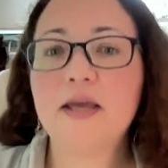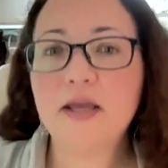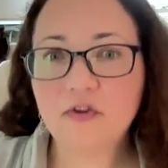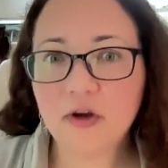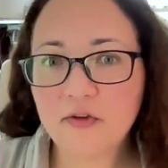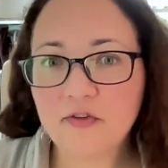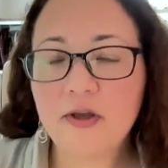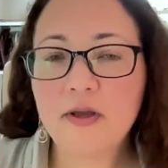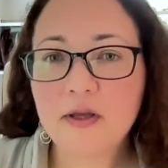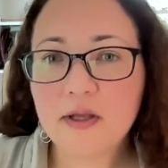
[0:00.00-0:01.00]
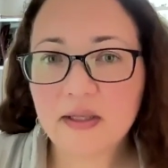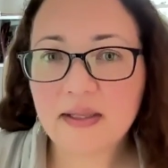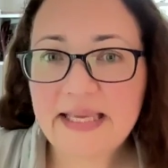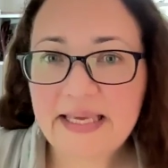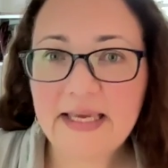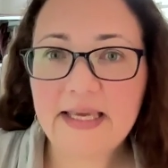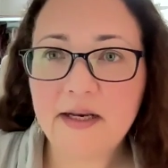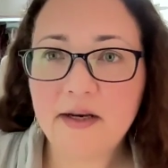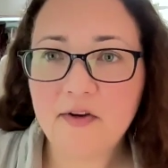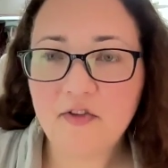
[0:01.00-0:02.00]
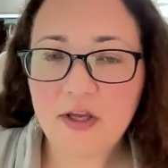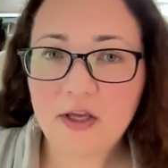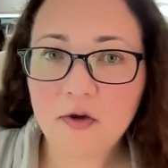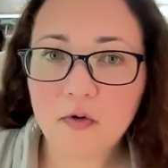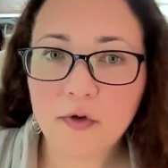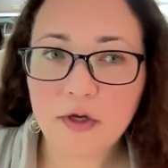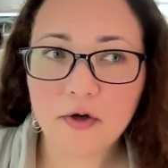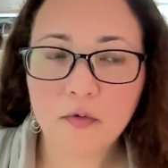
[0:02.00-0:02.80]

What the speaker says: it does leak in to you.